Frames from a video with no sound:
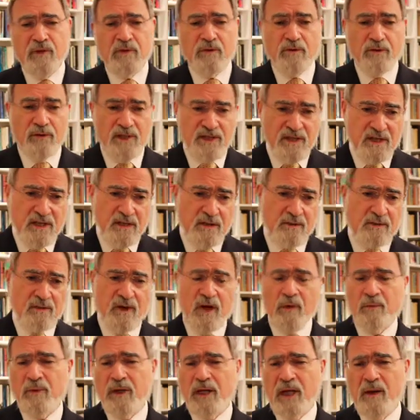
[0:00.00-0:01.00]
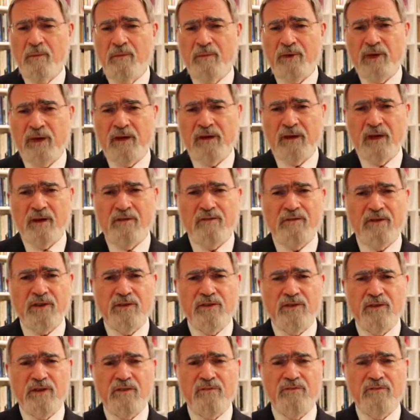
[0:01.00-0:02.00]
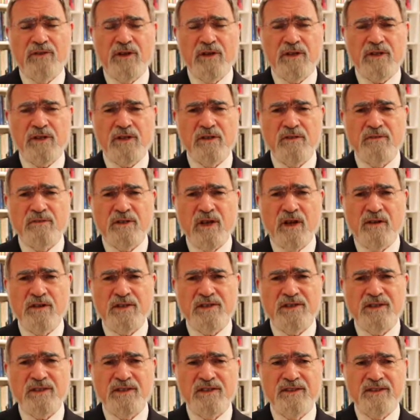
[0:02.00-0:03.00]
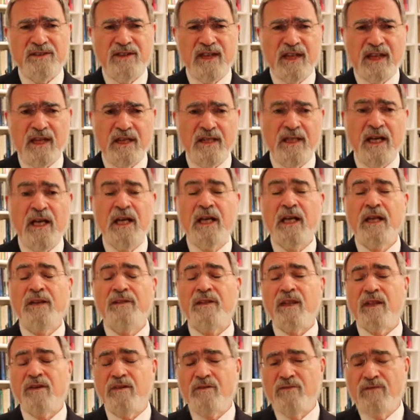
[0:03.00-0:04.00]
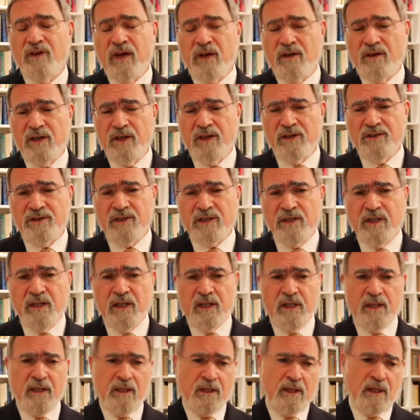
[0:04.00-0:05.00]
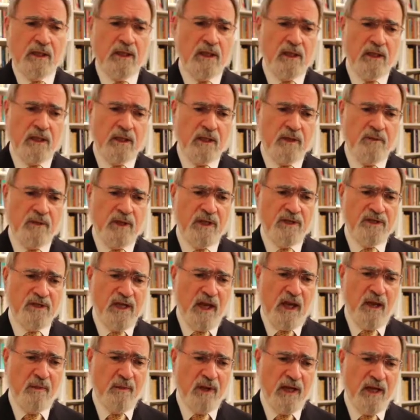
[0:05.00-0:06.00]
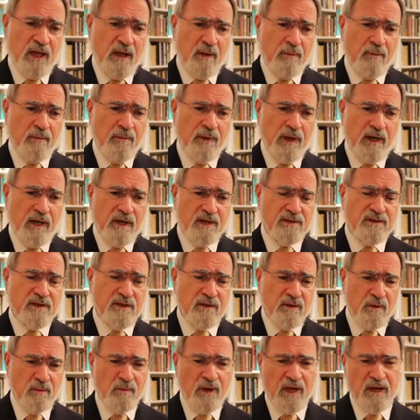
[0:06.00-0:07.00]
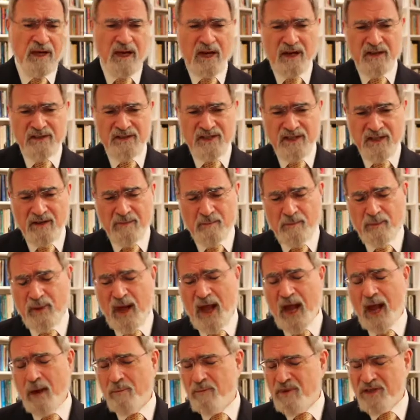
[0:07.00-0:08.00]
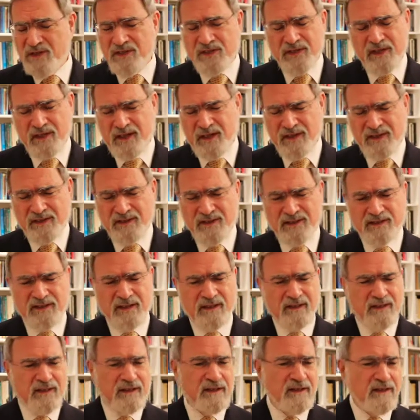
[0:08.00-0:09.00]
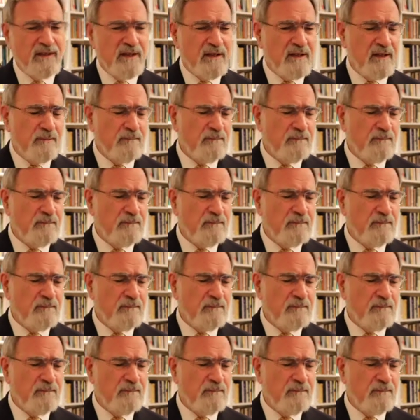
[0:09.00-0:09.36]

Christian Roman Empire after the conversion of Constantine, then the various Islamic empires, the Umayyads, the Abbasids, the